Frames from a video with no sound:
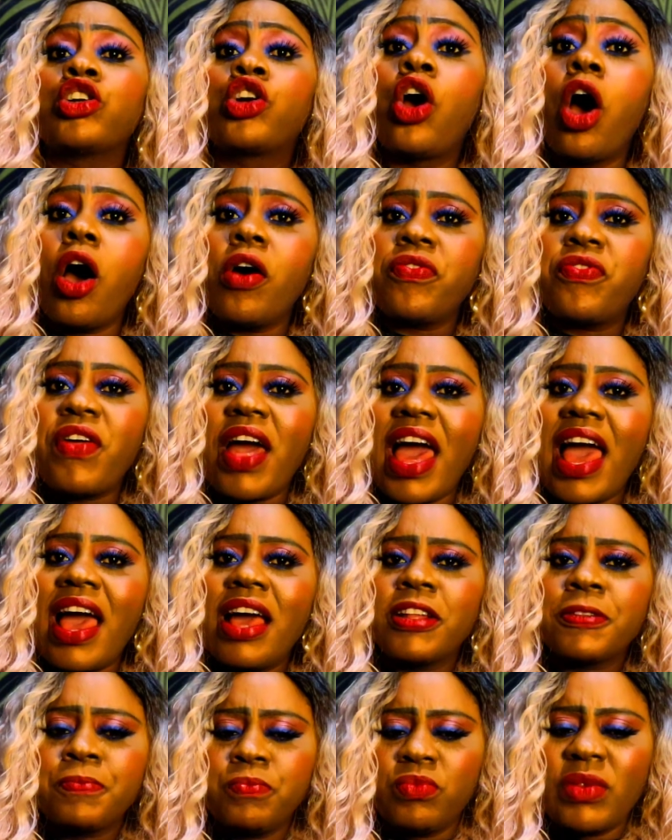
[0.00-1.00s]
Go
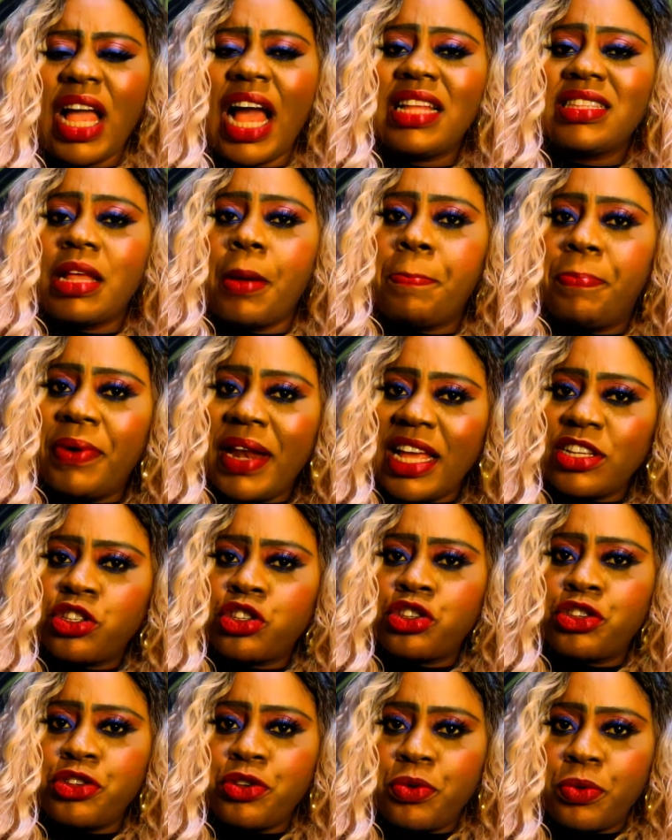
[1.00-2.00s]
there and they
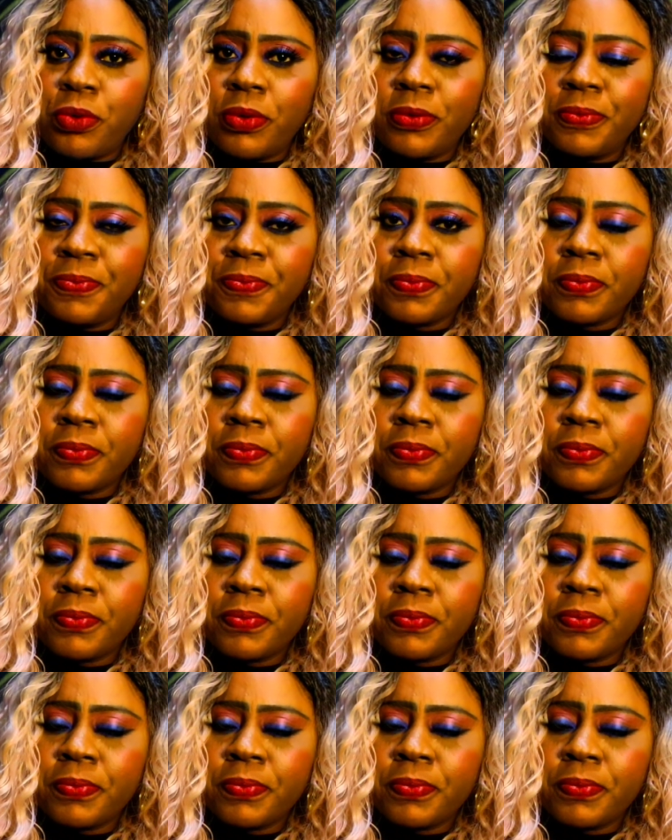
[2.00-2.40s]
bless you.